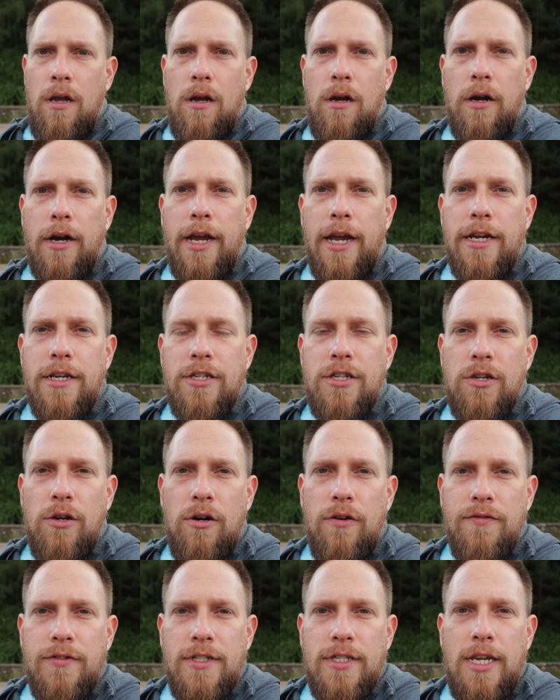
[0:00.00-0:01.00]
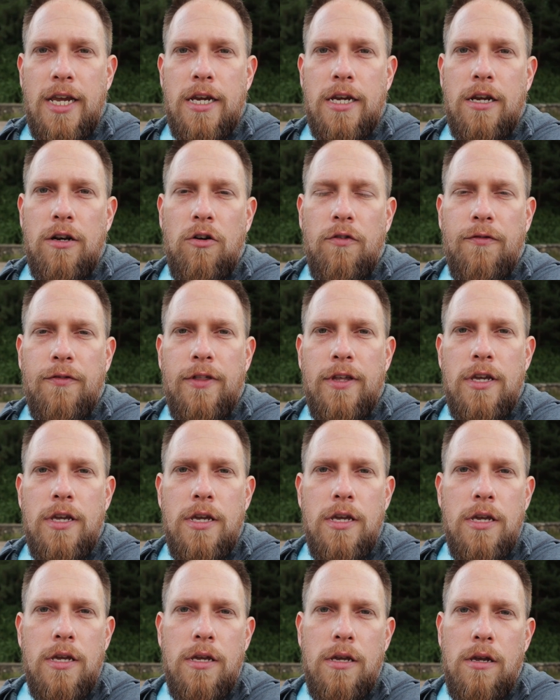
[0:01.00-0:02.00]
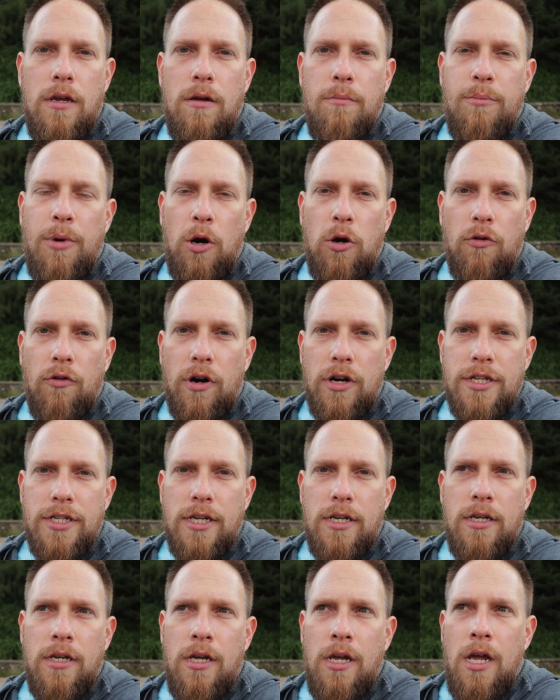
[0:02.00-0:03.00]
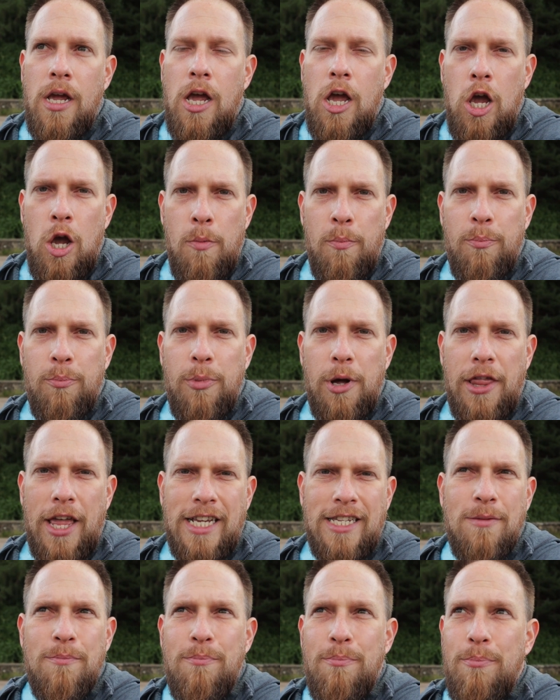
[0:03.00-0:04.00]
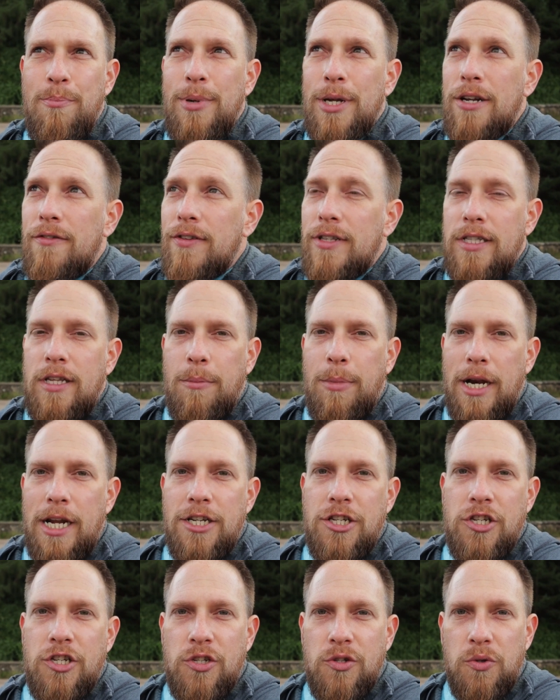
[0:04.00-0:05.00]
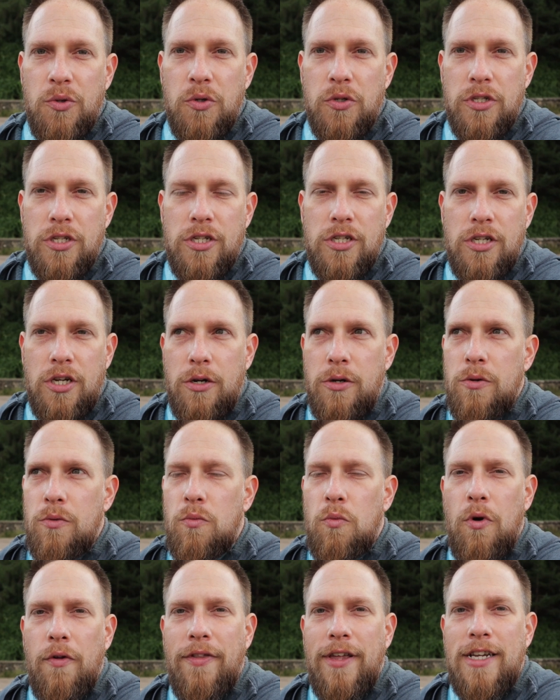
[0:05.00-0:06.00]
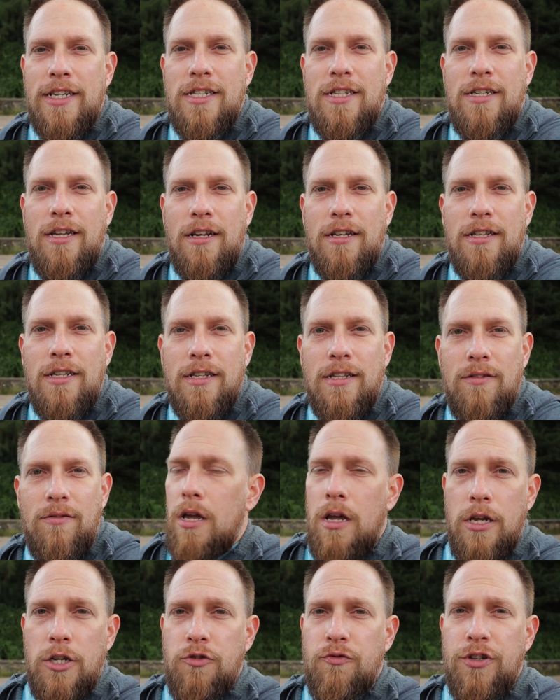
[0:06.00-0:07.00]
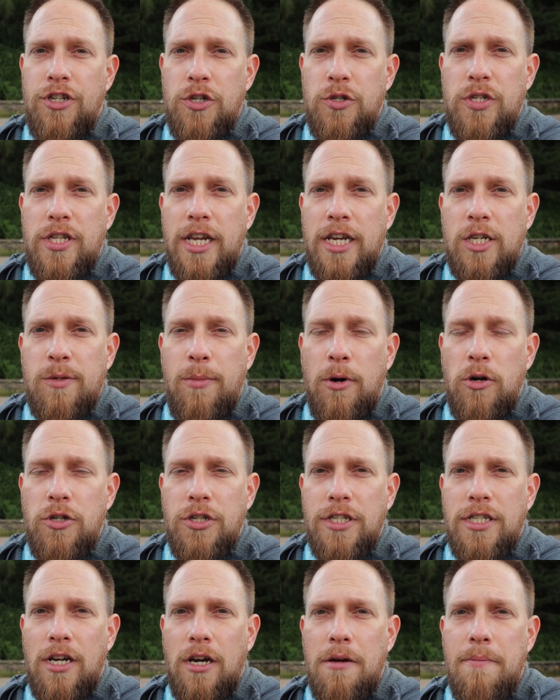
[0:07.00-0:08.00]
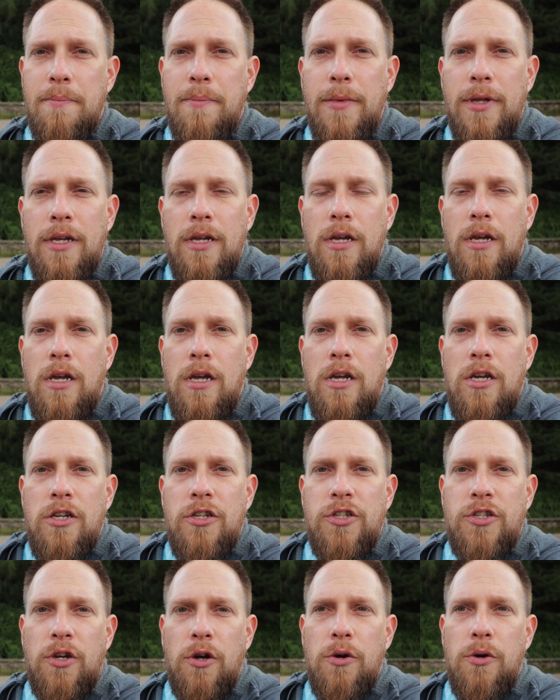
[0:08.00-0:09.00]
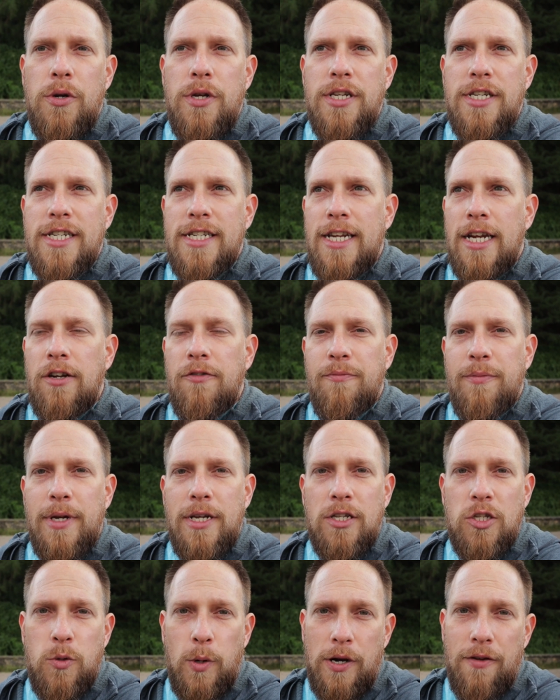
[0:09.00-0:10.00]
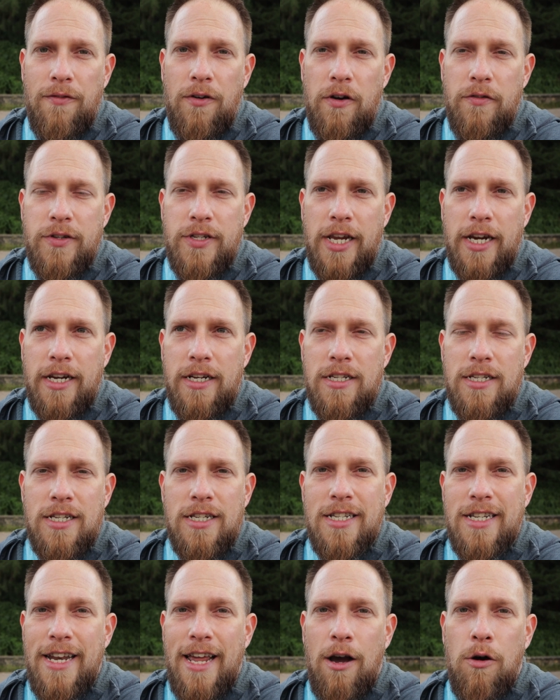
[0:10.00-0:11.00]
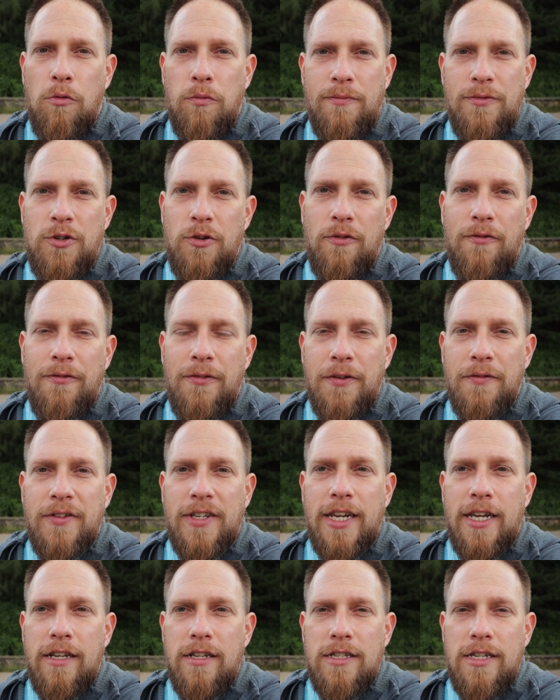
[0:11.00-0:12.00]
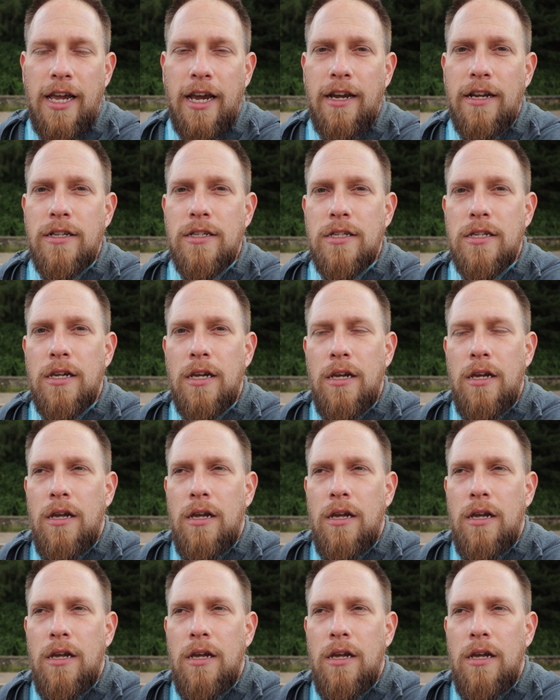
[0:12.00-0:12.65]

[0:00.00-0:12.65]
Okay, so I've taken off the polarizer, but that's a bit of a double-edged sword. So what that's done is reduce the exposure time. So instead of being 25 seconds, it's now sort of 15 seconds.